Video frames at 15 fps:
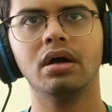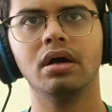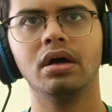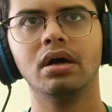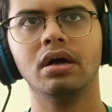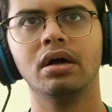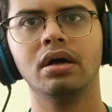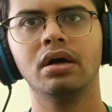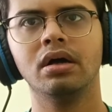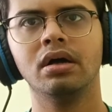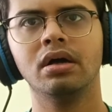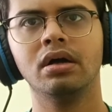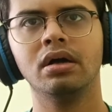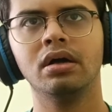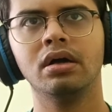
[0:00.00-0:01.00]

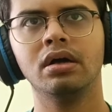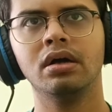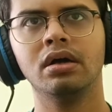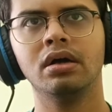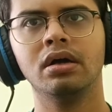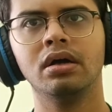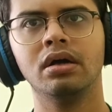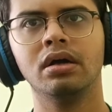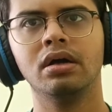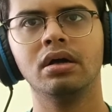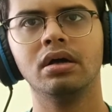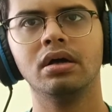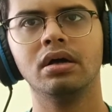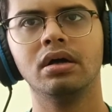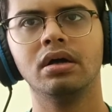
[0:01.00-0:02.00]

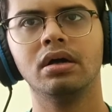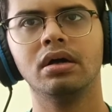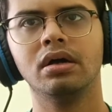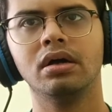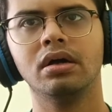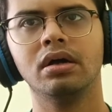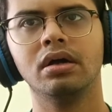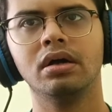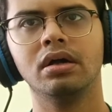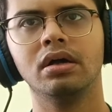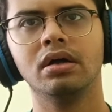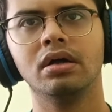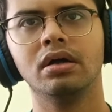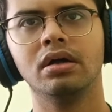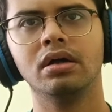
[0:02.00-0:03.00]

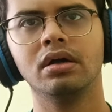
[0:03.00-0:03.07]
[no speech]